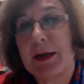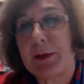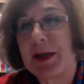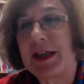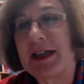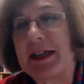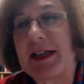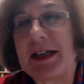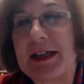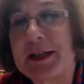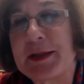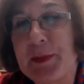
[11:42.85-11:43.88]
We didn't
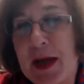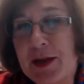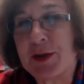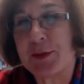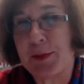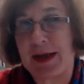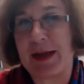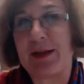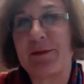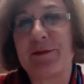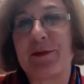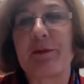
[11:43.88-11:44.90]
get as much money
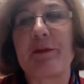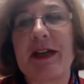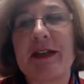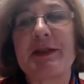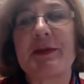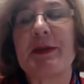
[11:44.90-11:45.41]
for risk.